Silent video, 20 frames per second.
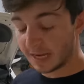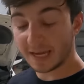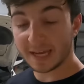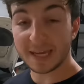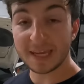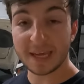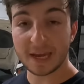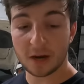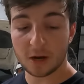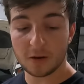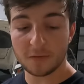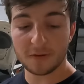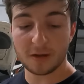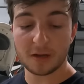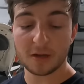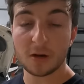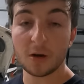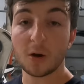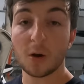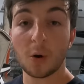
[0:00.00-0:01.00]
taking care of
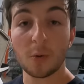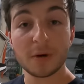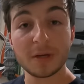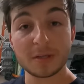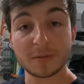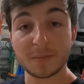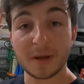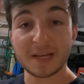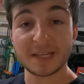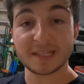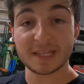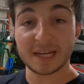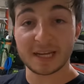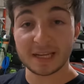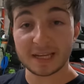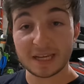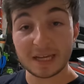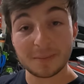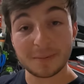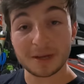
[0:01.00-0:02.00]
it, always
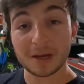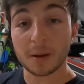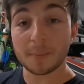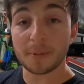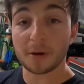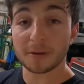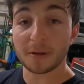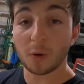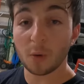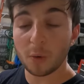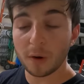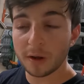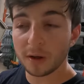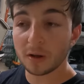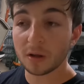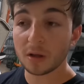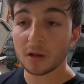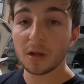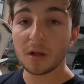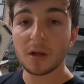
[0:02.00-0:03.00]
maintaining, keeping up on the
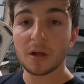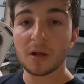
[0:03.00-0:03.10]
oil,